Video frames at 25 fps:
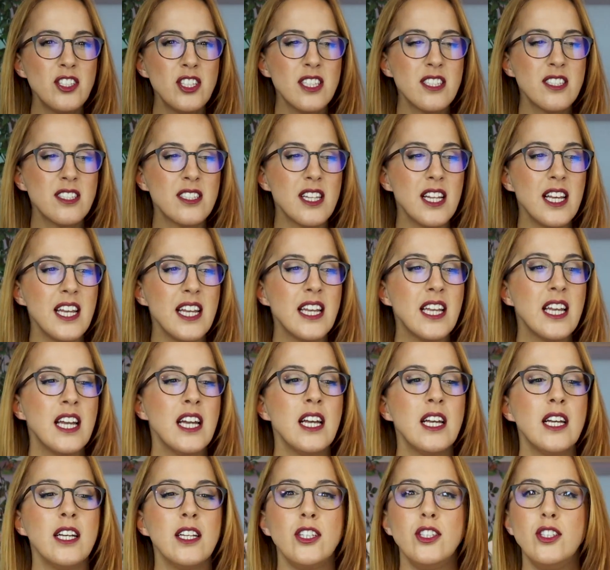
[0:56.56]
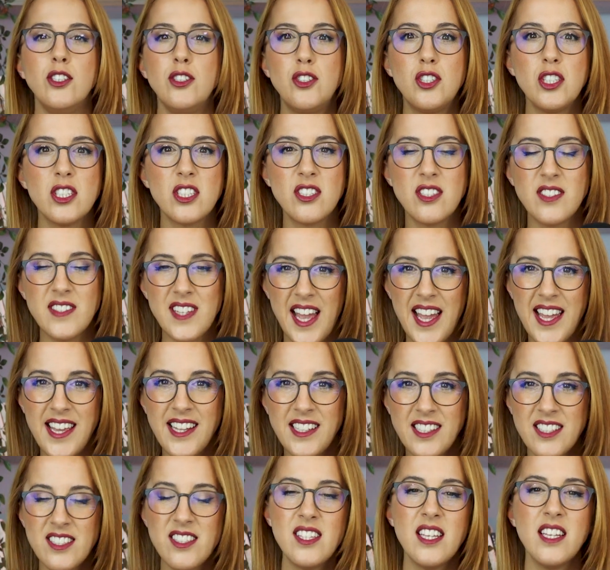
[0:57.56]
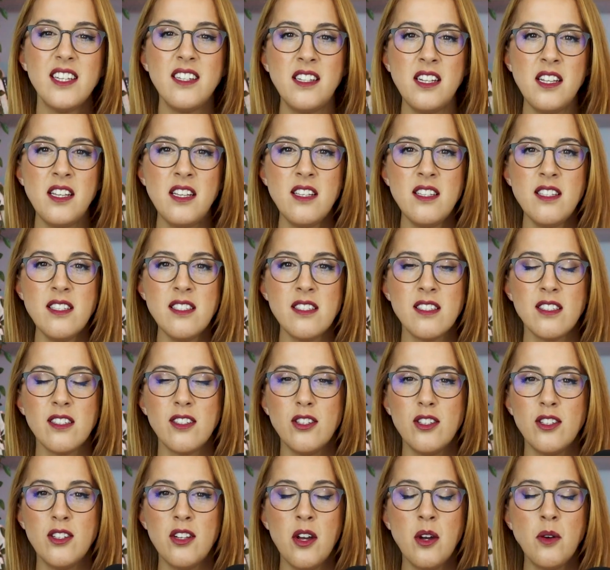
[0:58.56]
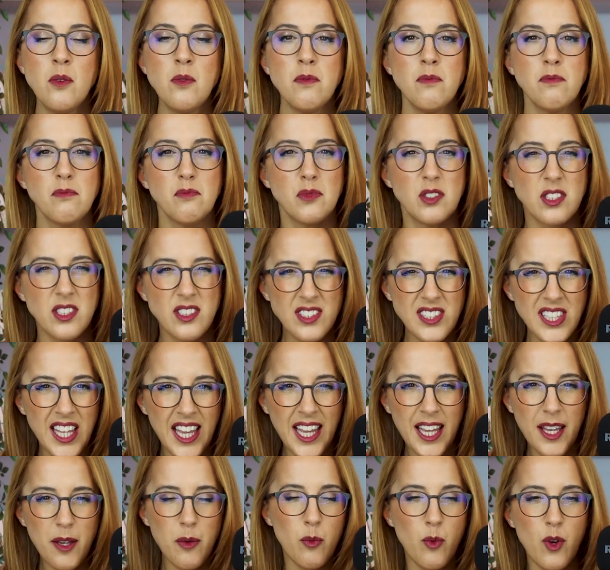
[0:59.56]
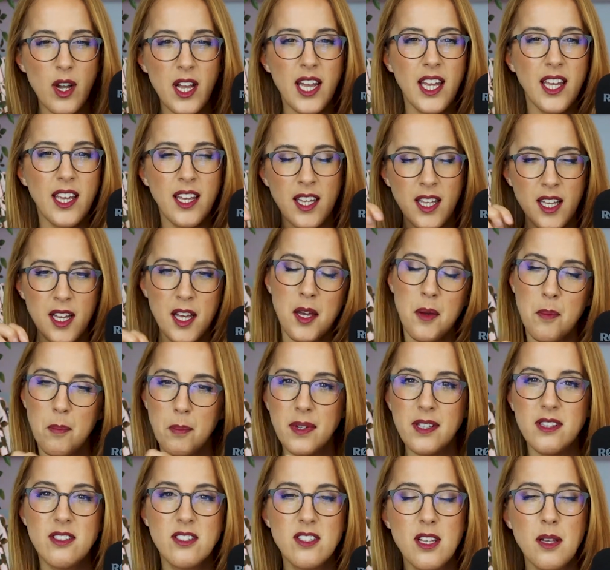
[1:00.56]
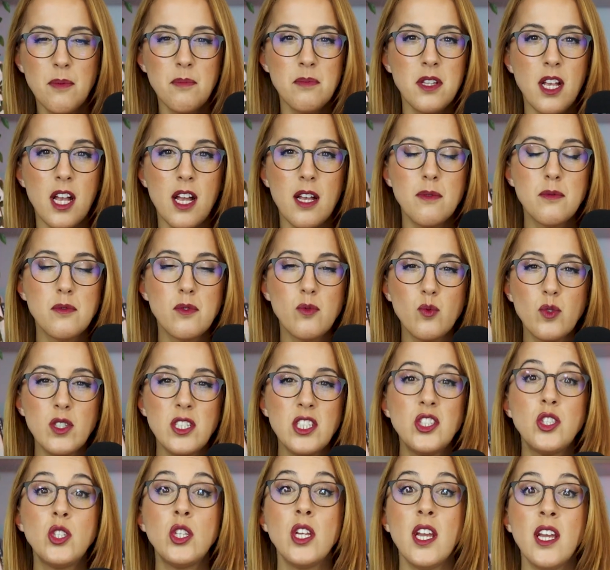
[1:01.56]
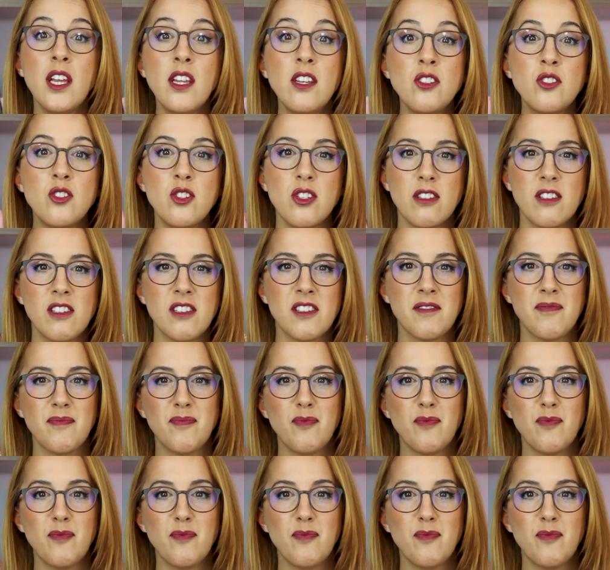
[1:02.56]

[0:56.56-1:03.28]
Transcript: just like you just say the sentence, the same way, but sometimes we change it.